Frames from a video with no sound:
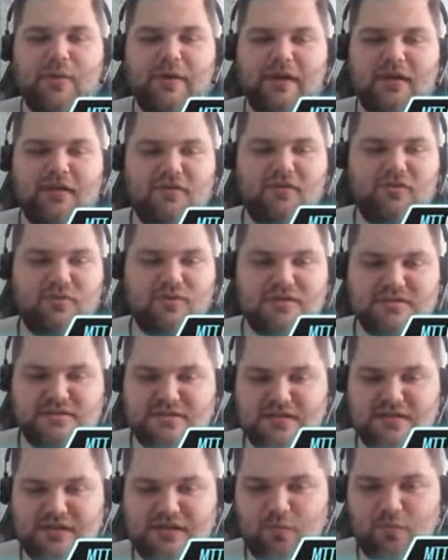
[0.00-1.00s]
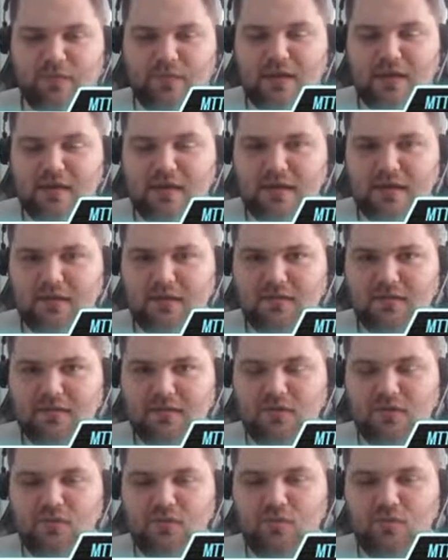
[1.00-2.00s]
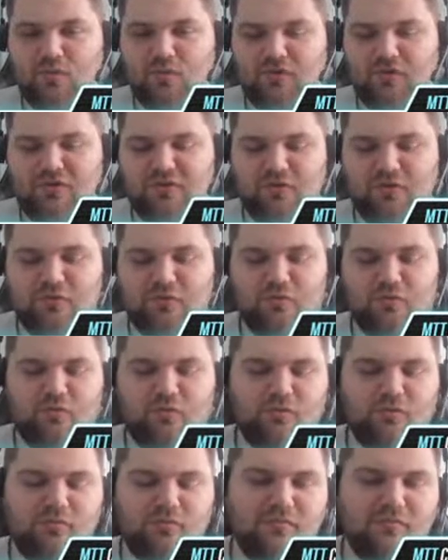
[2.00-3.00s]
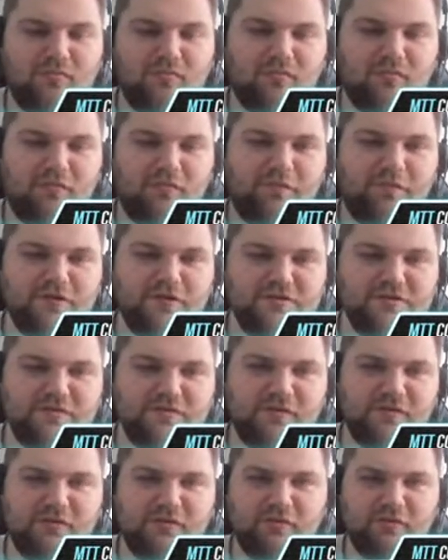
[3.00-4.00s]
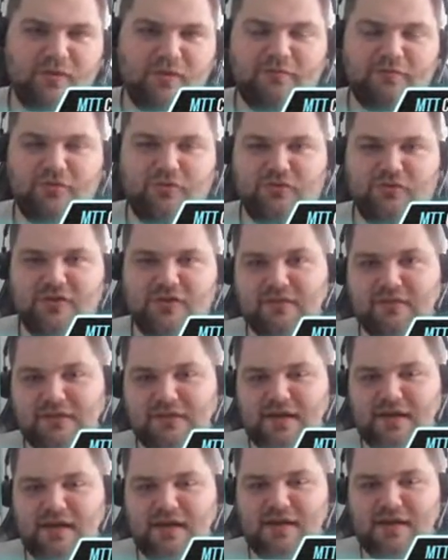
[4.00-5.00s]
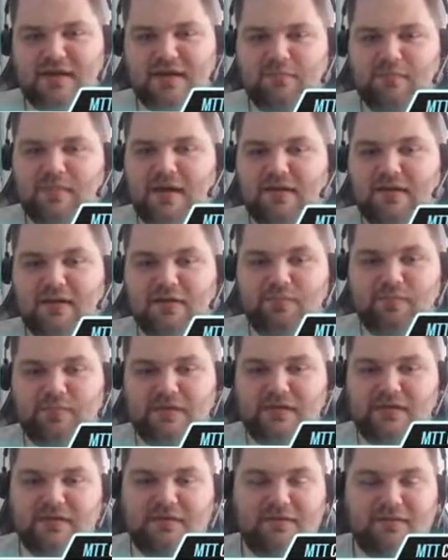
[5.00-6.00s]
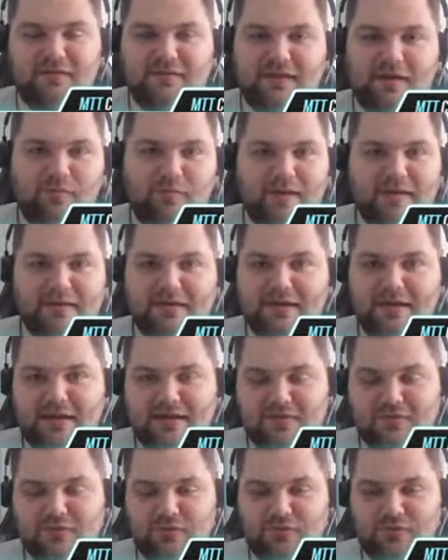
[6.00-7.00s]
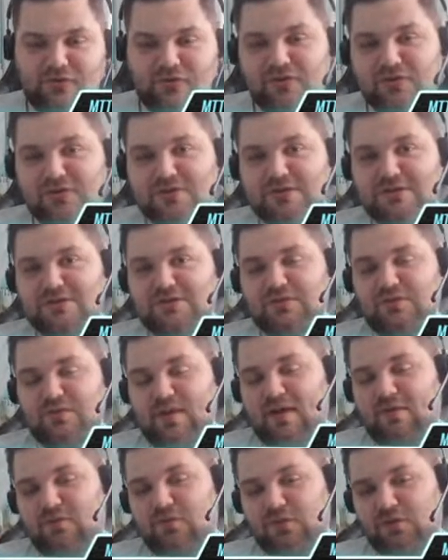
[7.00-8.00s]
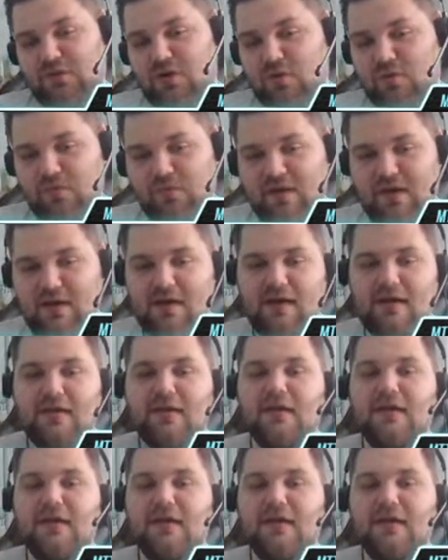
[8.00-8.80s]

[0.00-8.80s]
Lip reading: into casino, so you first of all you have to travel there. It might not be directly next to your door, so you have to go there.